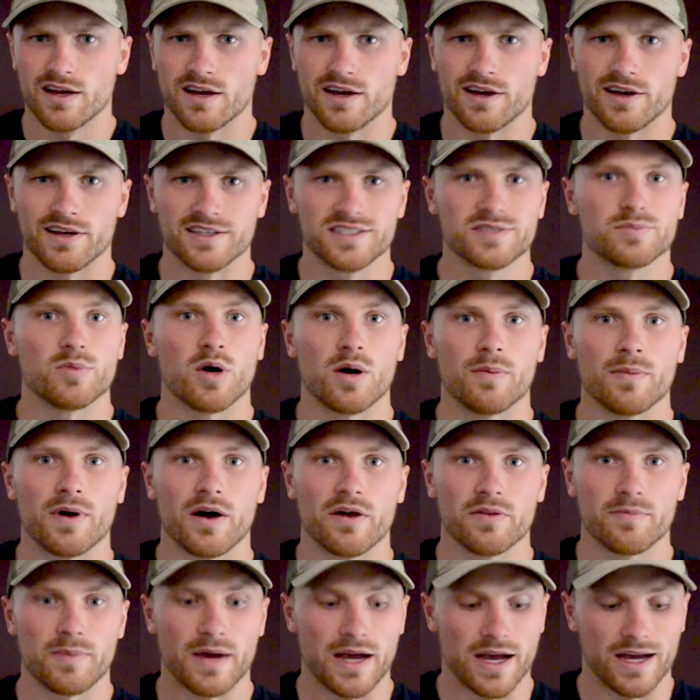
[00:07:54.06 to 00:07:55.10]

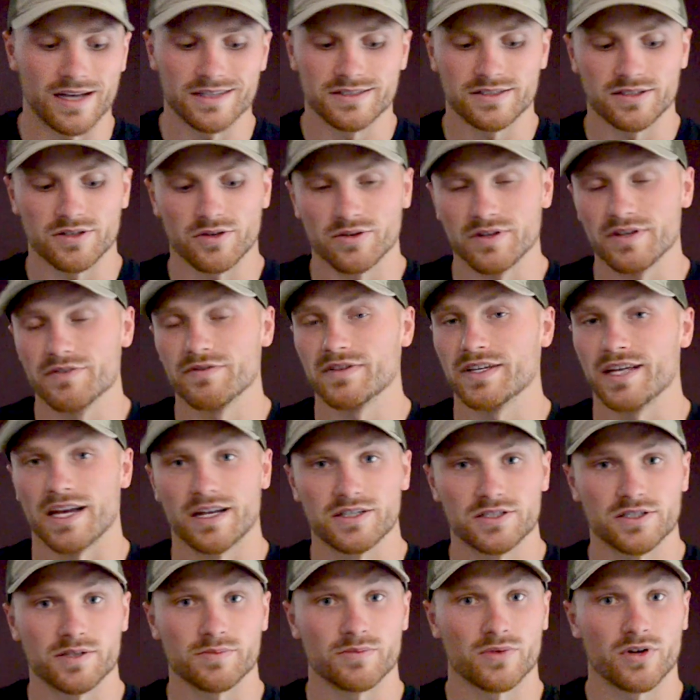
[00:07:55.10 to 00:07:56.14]
smallmouth bass. You'll even
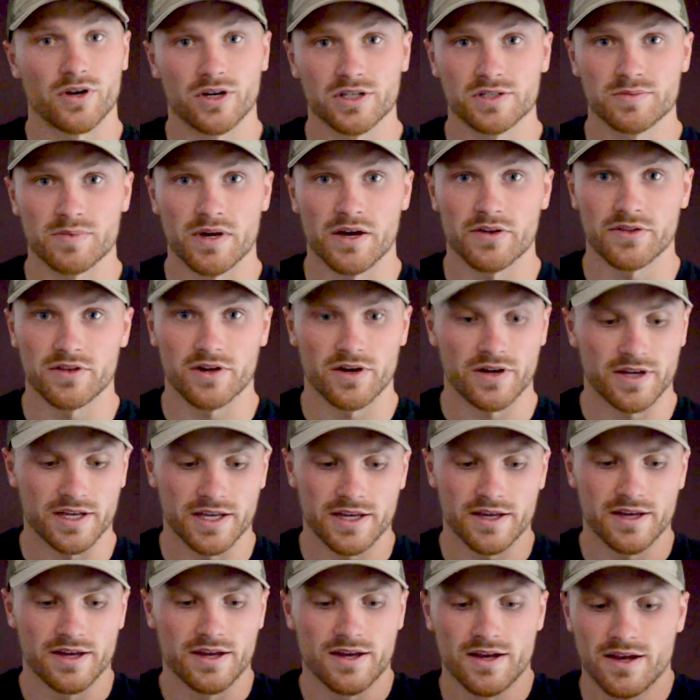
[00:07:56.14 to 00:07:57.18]
catch some largemouth on
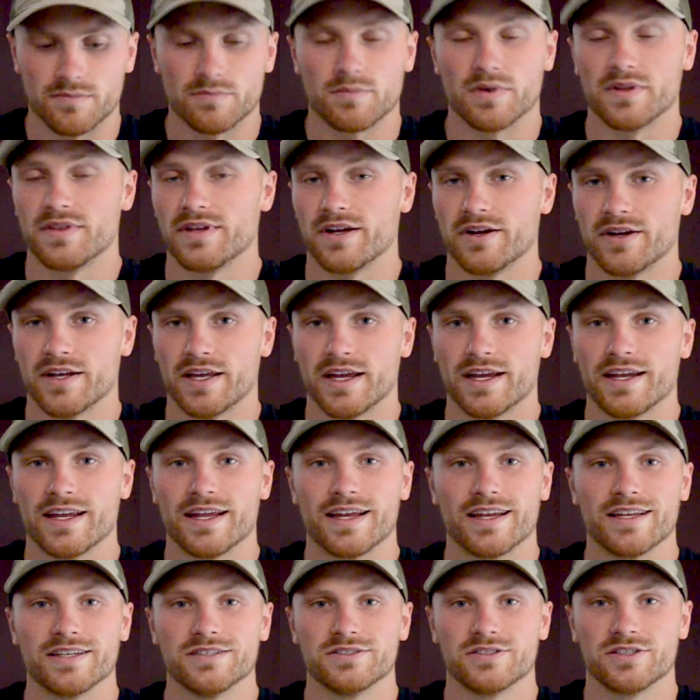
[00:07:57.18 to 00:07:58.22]
it. But there again,
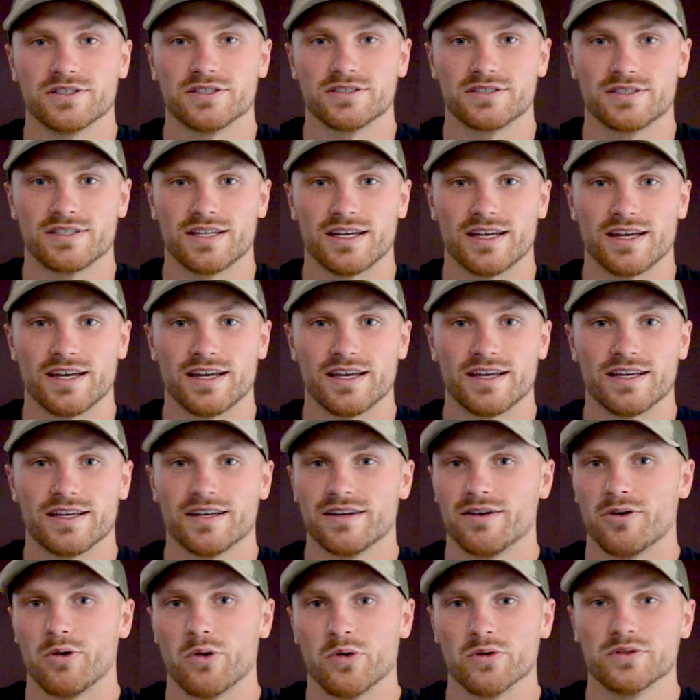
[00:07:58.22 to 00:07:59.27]
it is just
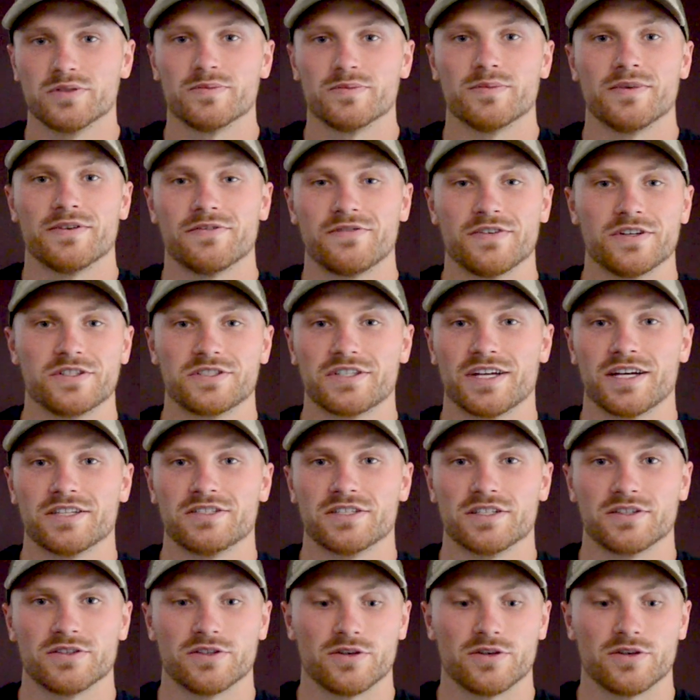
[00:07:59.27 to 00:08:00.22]
a ultimate fish catching